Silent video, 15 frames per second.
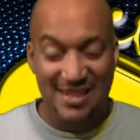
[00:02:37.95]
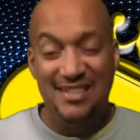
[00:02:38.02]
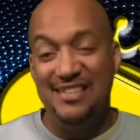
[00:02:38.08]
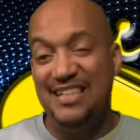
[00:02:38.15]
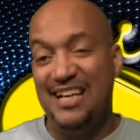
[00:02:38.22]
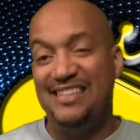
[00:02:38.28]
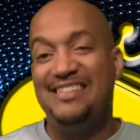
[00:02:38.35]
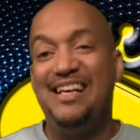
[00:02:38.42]

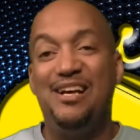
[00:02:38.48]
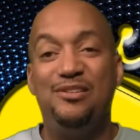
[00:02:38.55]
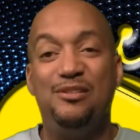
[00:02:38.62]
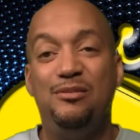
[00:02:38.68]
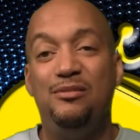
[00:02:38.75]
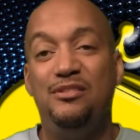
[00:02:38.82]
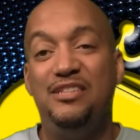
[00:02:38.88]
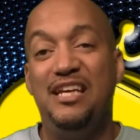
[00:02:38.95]
Shouts out
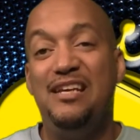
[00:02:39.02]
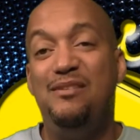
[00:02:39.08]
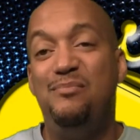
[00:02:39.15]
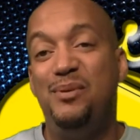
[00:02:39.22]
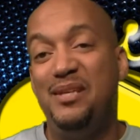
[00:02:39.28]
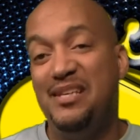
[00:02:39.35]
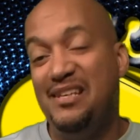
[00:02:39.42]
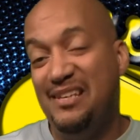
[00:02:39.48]
to
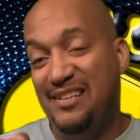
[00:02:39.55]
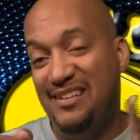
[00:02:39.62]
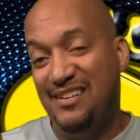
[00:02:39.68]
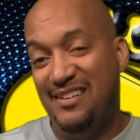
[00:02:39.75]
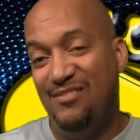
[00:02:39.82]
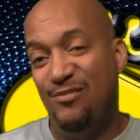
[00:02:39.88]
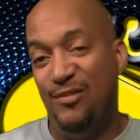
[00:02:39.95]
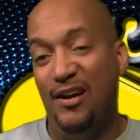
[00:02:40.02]
JB
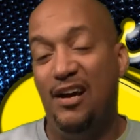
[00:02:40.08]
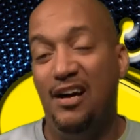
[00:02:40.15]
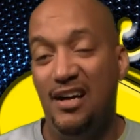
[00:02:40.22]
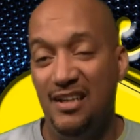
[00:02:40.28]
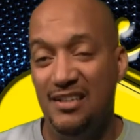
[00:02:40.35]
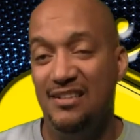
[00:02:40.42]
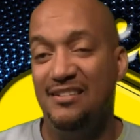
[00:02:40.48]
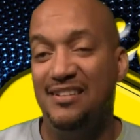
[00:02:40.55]

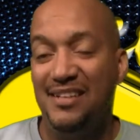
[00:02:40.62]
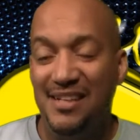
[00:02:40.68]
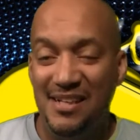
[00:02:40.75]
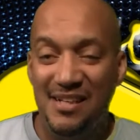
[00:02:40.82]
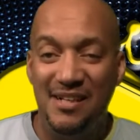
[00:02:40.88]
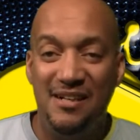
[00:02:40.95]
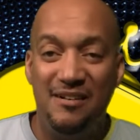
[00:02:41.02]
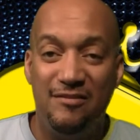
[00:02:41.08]
uh,
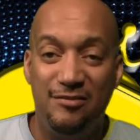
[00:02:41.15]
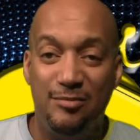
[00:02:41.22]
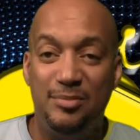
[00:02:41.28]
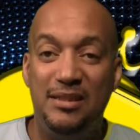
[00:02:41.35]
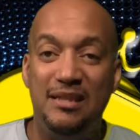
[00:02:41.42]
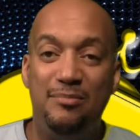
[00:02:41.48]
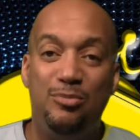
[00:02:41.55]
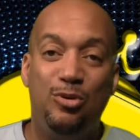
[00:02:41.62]
from
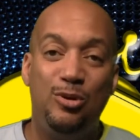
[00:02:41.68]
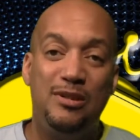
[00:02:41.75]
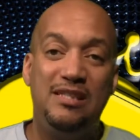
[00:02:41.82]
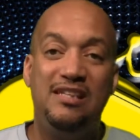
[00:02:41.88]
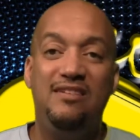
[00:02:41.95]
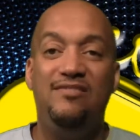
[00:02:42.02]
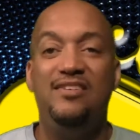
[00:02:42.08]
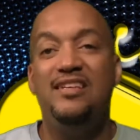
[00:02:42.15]
Team Boy
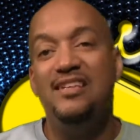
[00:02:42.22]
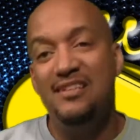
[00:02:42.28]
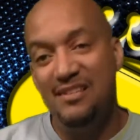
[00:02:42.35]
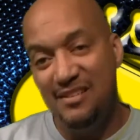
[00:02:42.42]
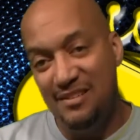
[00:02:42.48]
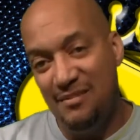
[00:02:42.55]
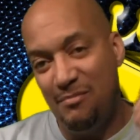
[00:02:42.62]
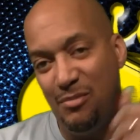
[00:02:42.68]
TV,
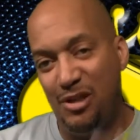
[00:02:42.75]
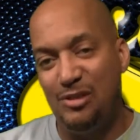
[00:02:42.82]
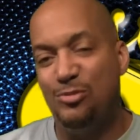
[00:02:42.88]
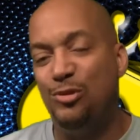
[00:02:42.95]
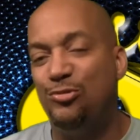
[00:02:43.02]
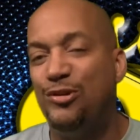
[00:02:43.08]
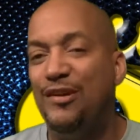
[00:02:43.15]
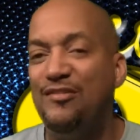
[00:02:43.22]

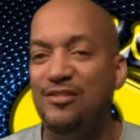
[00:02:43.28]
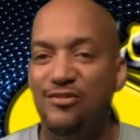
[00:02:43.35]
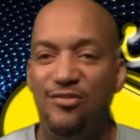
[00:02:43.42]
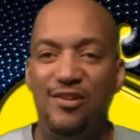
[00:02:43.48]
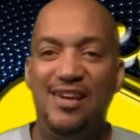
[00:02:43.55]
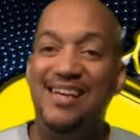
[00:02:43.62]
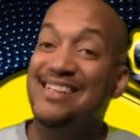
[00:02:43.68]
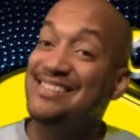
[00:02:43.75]
Baltimore Ravens
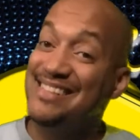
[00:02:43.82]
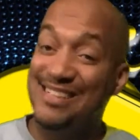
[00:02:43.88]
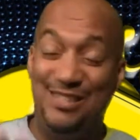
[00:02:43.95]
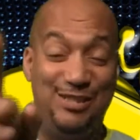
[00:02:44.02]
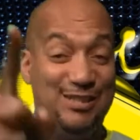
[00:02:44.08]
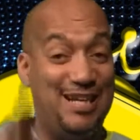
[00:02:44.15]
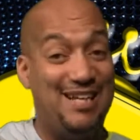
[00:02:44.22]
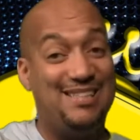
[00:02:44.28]
fans.
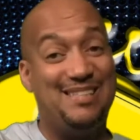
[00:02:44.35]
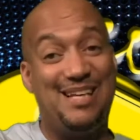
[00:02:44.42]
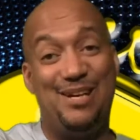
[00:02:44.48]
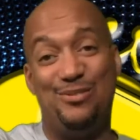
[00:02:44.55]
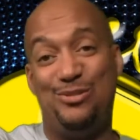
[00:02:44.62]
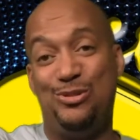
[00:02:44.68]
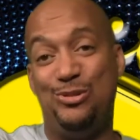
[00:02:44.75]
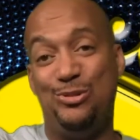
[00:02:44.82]
Shouts
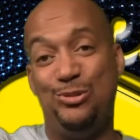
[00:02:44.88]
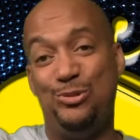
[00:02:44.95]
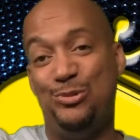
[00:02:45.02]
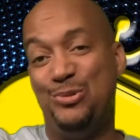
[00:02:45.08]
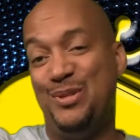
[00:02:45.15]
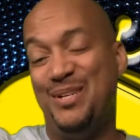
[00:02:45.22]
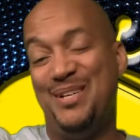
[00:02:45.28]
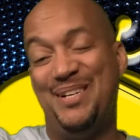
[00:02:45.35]
out to
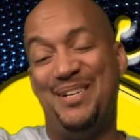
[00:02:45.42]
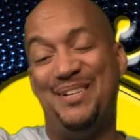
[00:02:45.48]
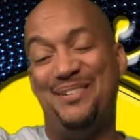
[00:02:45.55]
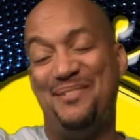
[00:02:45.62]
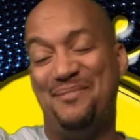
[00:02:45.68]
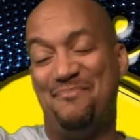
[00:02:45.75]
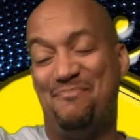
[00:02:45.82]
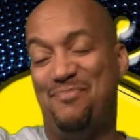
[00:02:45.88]

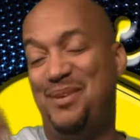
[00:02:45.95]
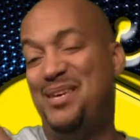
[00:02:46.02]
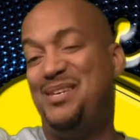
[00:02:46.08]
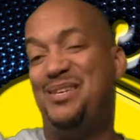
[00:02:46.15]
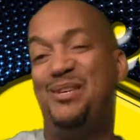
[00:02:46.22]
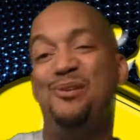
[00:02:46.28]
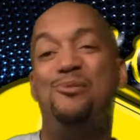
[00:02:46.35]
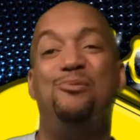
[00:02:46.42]

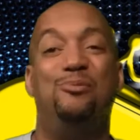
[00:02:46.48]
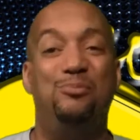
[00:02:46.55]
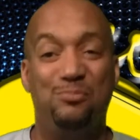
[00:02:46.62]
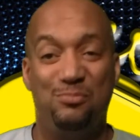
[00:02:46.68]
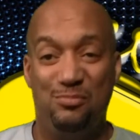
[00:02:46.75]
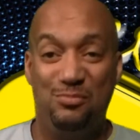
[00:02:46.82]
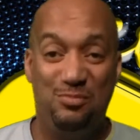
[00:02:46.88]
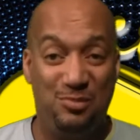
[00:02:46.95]
Big Q
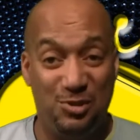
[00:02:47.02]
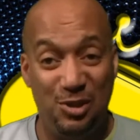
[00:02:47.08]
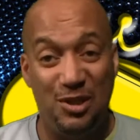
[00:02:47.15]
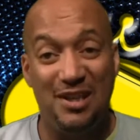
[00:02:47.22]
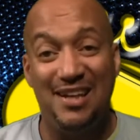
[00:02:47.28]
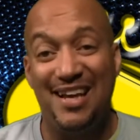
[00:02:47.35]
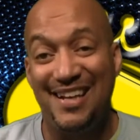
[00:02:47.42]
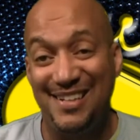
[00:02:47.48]
took
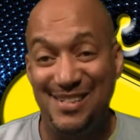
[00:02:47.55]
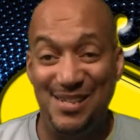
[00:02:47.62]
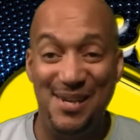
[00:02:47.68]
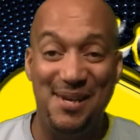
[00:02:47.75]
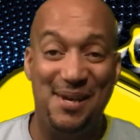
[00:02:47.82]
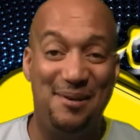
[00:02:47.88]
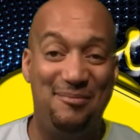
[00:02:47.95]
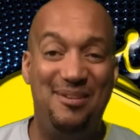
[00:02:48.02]
it like a champ.